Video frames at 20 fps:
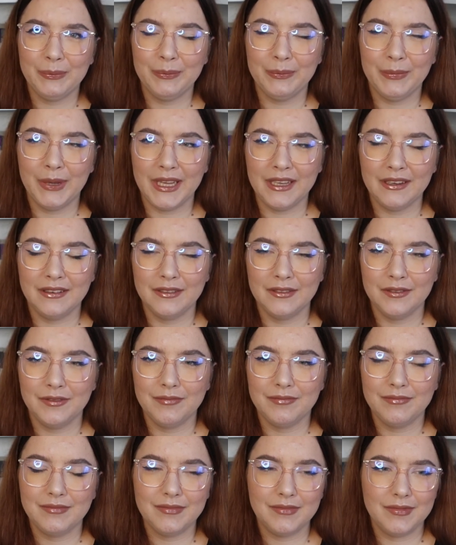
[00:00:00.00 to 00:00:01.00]
main
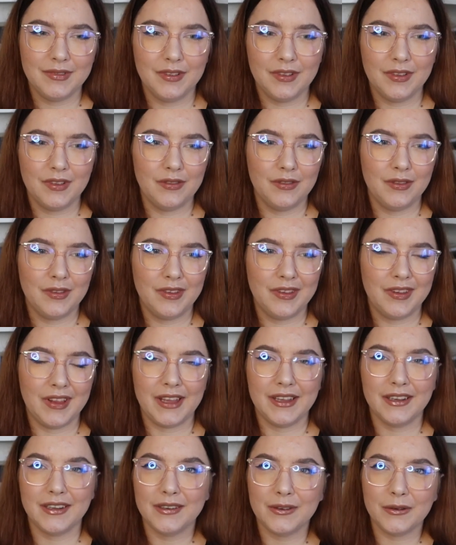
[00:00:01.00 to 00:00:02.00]

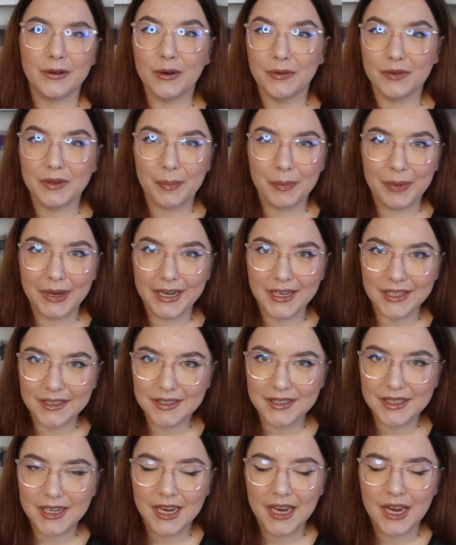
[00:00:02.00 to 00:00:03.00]
singer of the
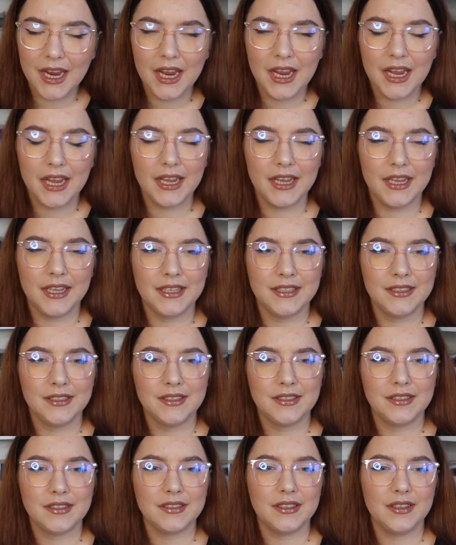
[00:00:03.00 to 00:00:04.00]
band,
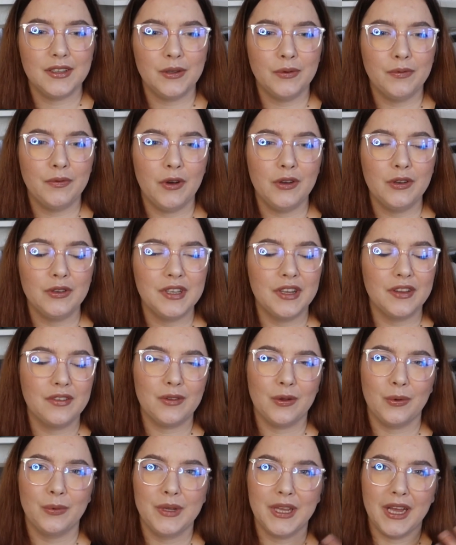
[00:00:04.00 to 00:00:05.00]
and you follow the
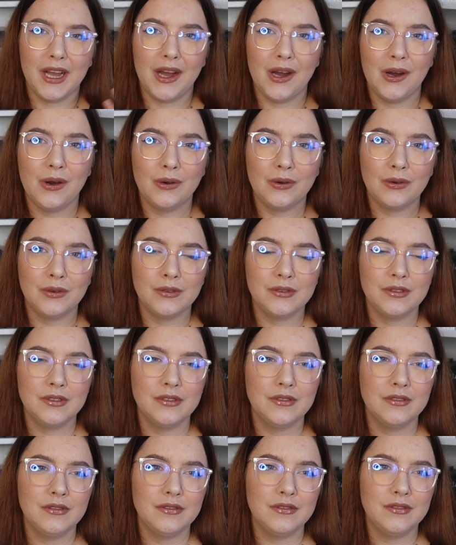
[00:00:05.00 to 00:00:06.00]
story how
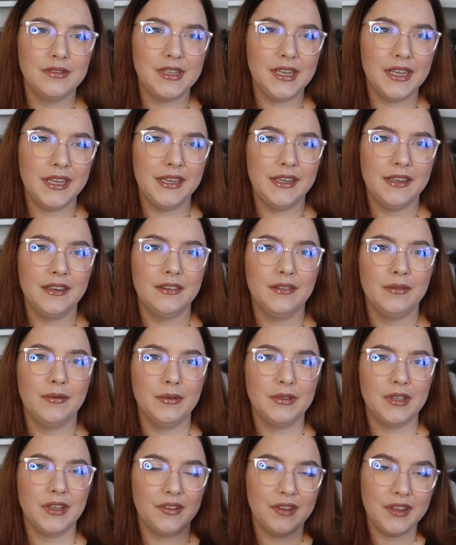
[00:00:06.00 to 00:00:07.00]
the
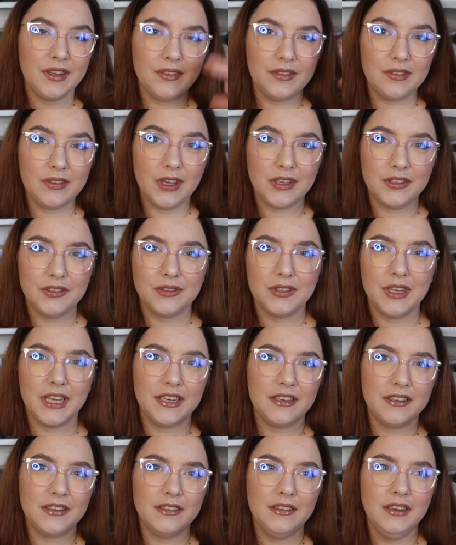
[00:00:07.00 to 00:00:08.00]
Six got
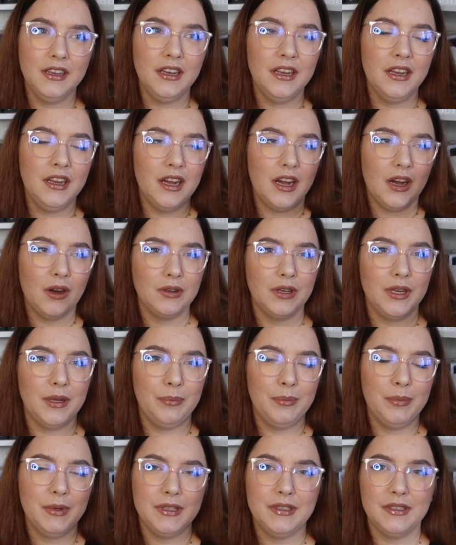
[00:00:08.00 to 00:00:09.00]
together, how they
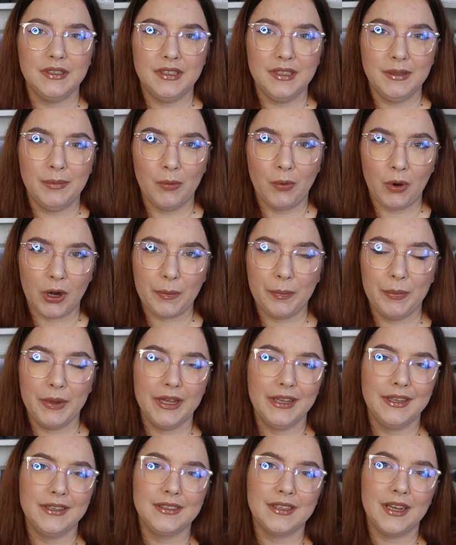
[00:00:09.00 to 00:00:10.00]
built the rock
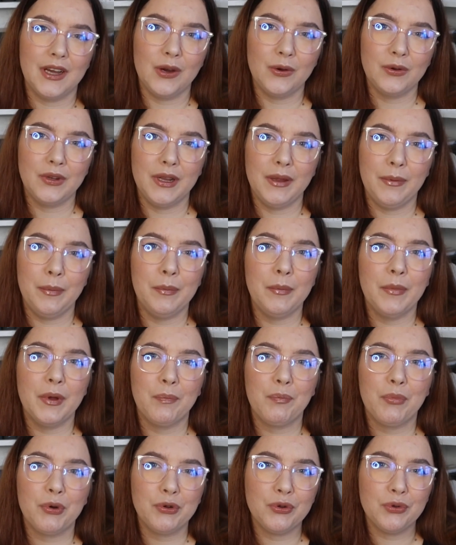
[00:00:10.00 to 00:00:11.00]
band, how they
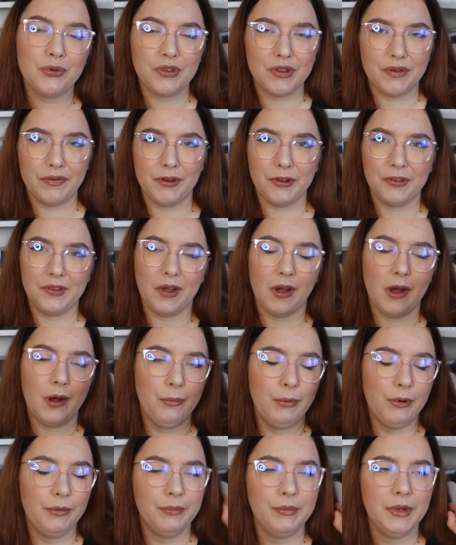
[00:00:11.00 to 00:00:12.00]
produced the first
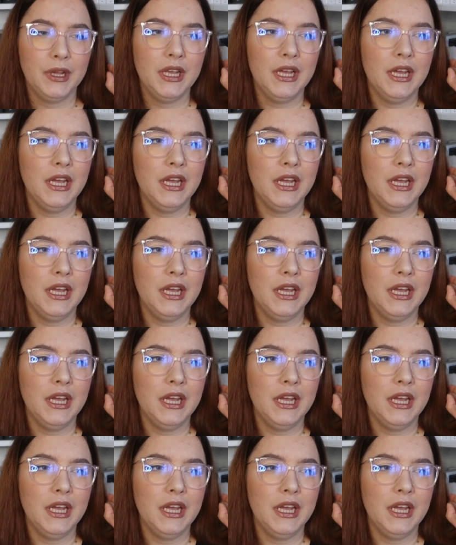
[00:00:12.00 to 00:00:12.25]
album.